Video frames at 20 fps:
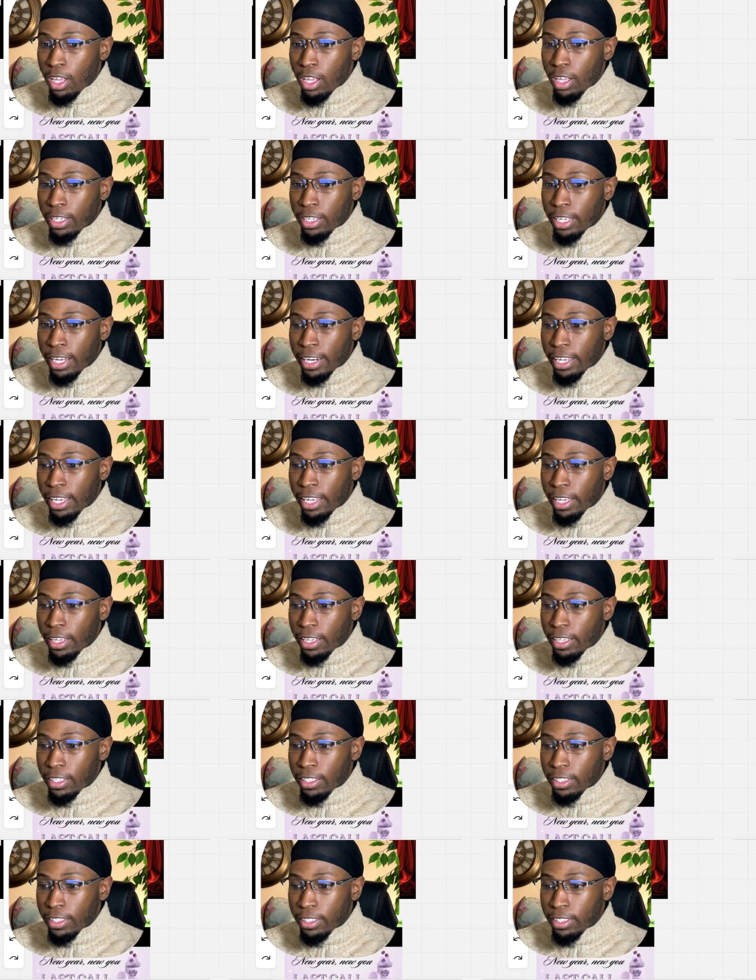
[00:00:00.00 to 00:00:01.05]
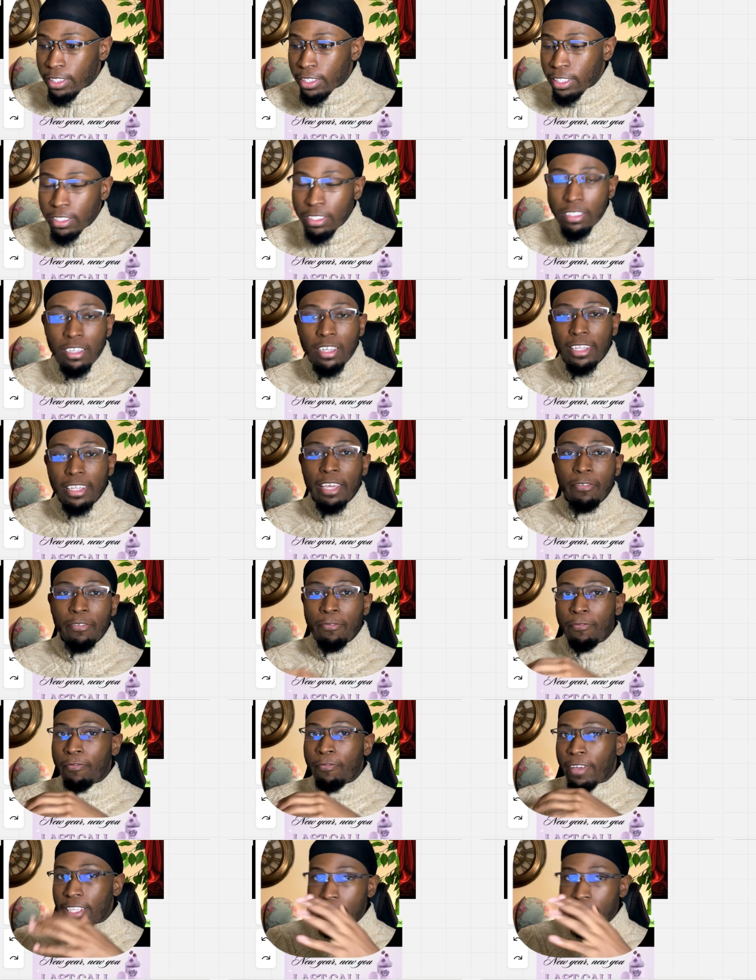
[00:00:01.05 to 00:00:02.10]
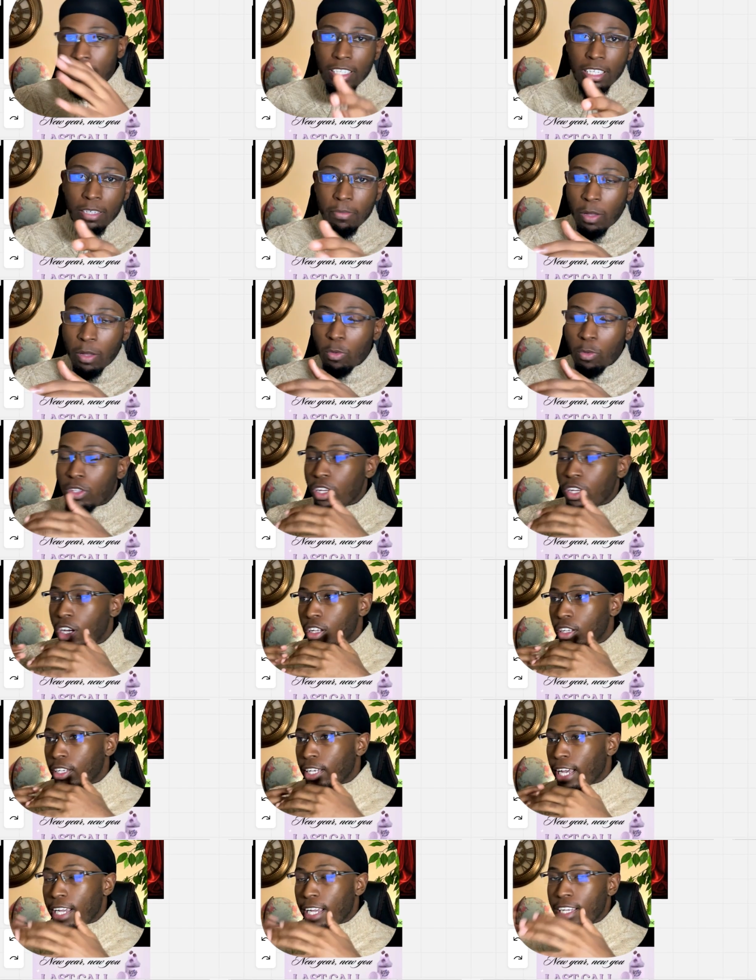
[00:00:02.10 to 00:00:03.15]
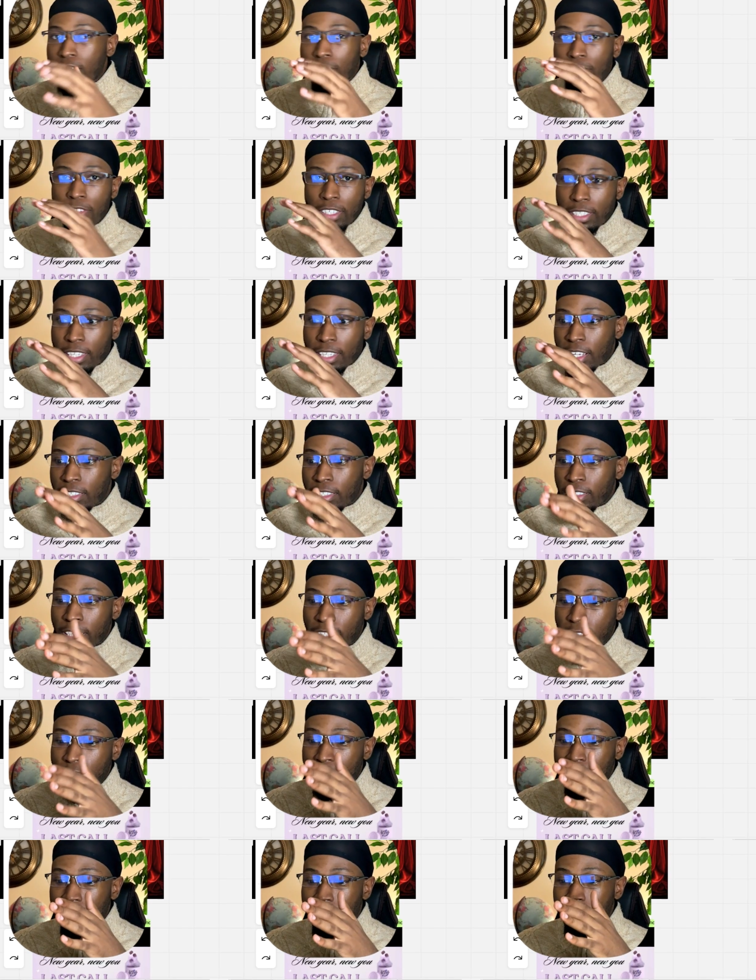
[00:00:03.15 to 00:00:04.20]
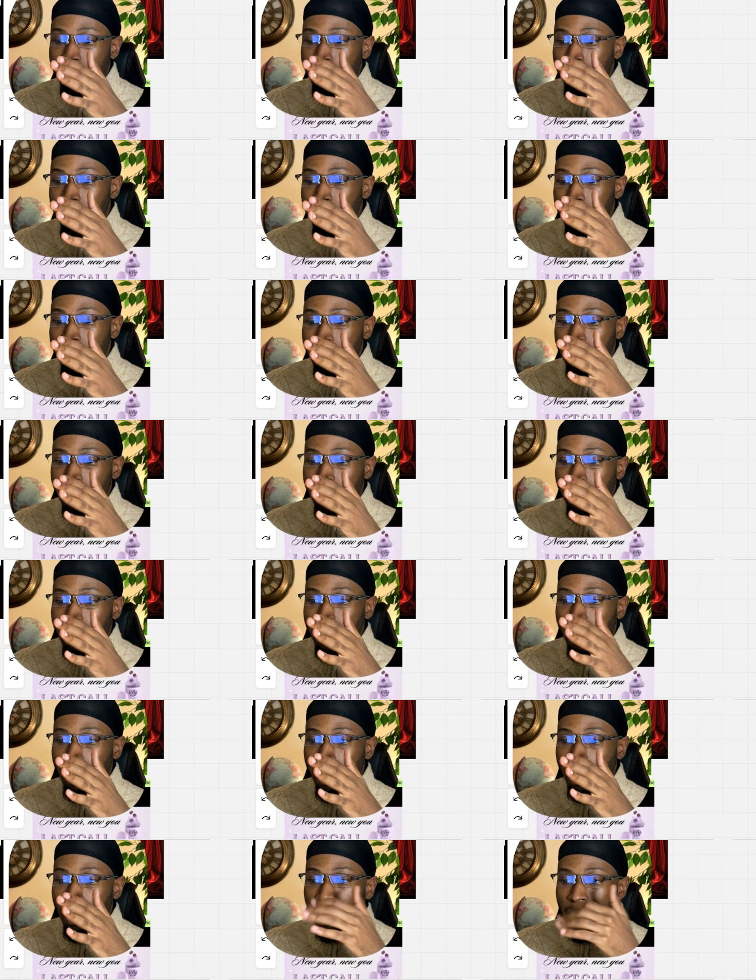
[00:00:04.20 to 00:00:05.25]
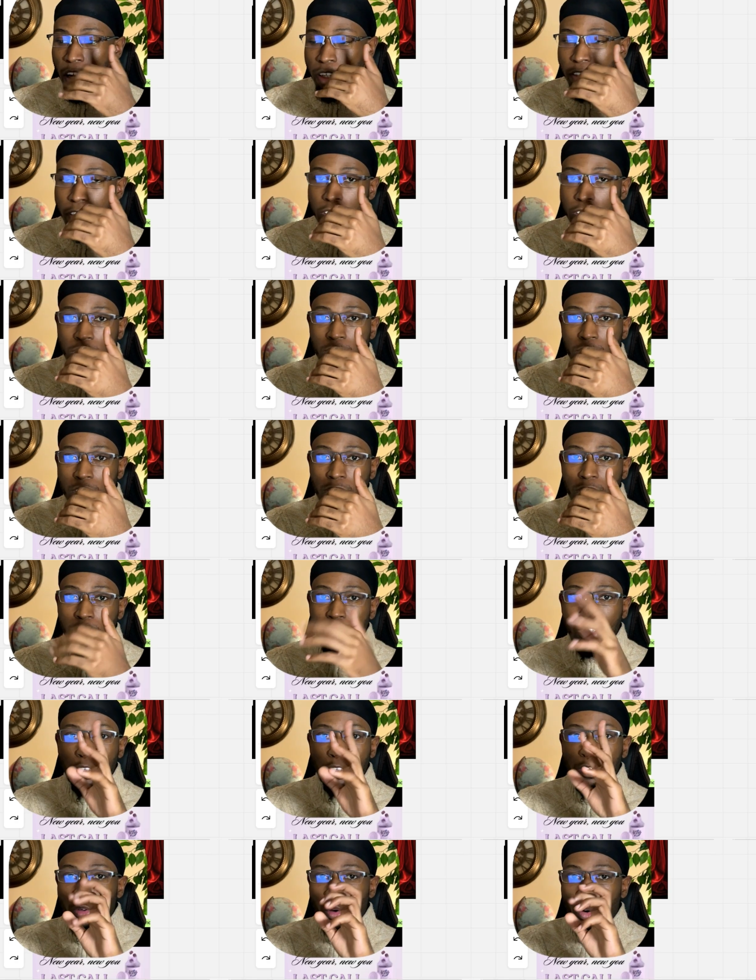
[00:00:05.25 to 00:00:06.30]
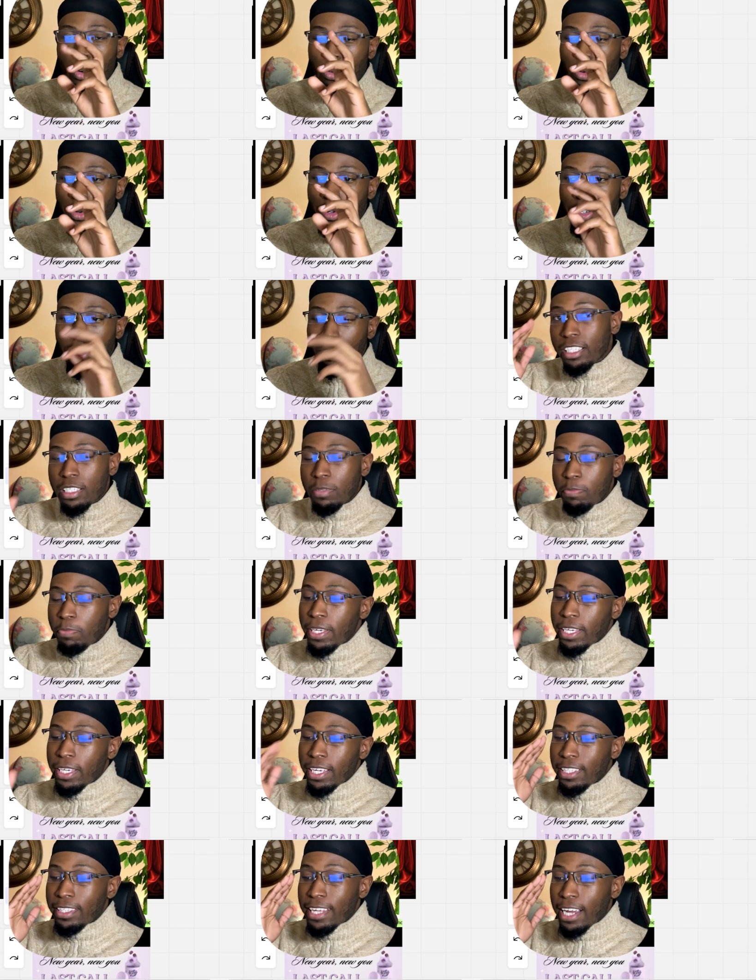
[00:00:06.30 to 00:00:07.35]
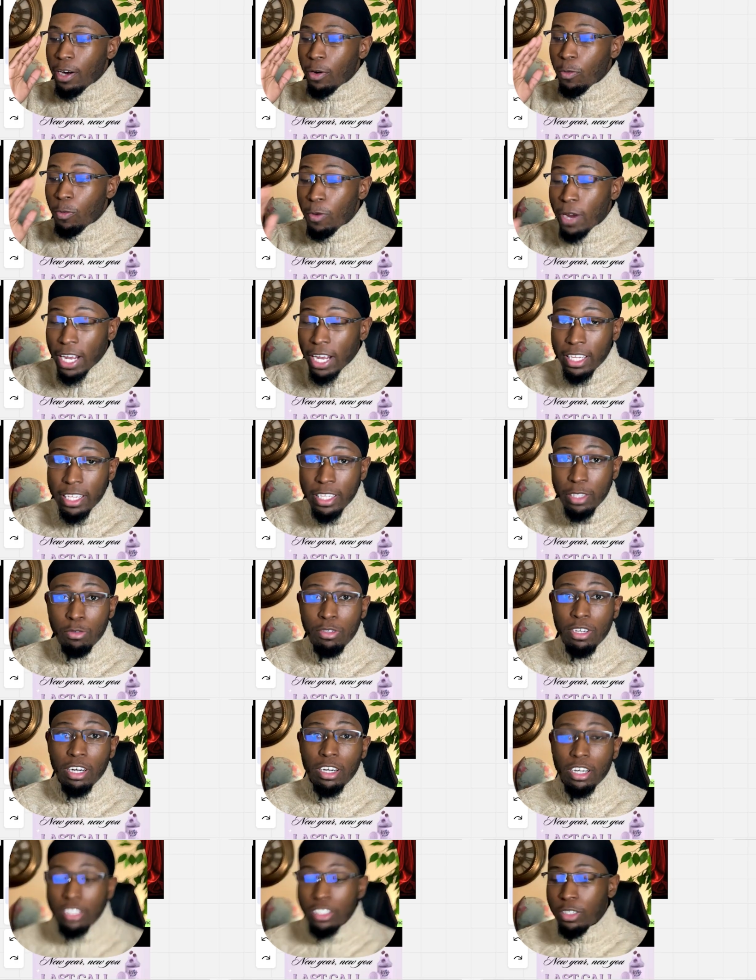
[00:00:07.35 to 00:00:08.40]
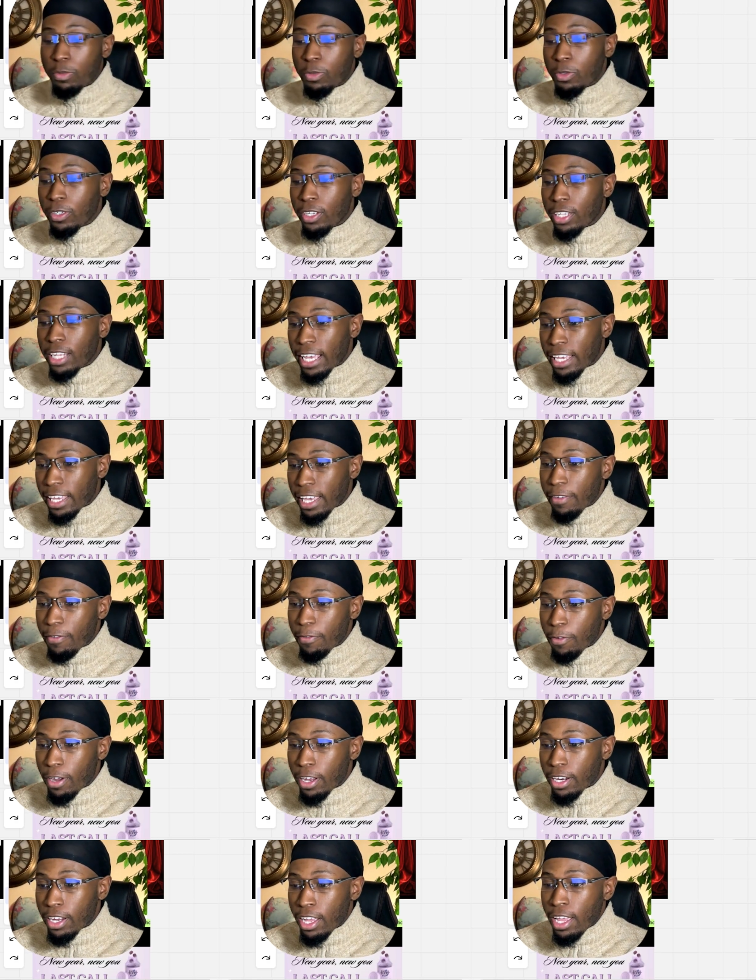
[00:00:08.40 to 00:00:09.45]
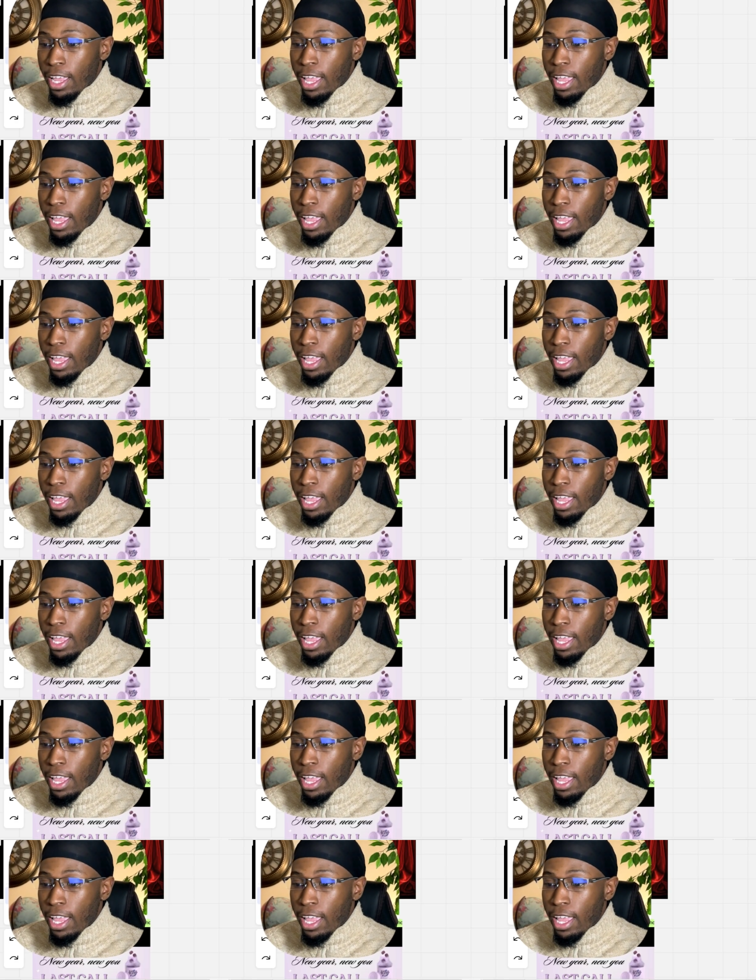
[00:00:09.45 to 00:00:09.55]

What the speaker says: this is not a fancy email with all kinds of designs. This is literally us, the owner, speaking directly to their customer like a friend.